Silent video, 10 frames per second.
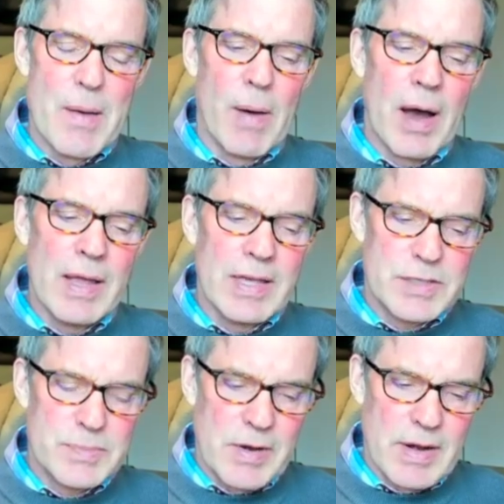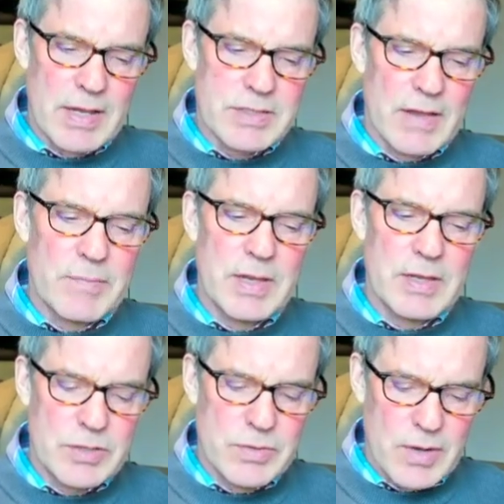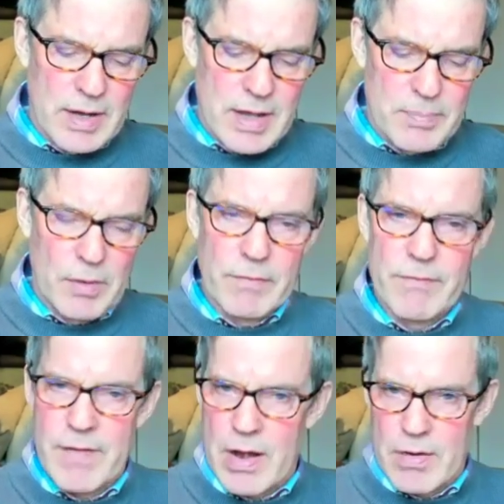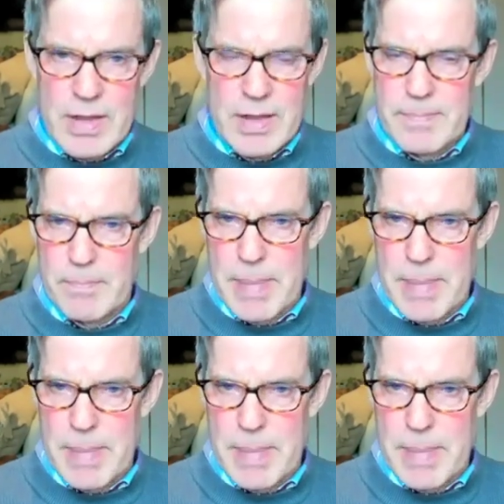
my experience, I've been to a couple of very